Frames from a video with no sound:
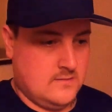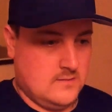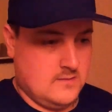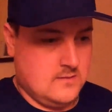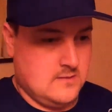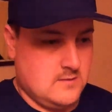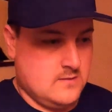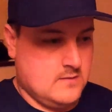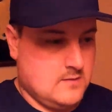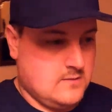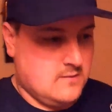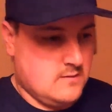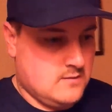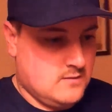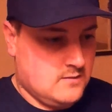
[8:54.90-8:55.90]

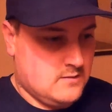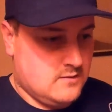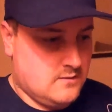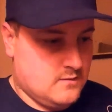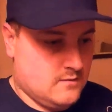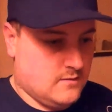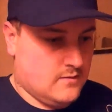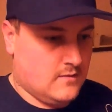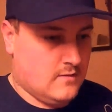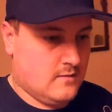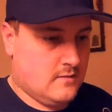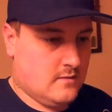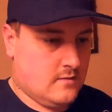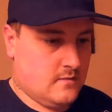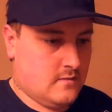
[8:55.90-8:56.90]

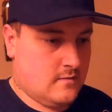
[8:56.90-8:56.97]
Nobody speaks.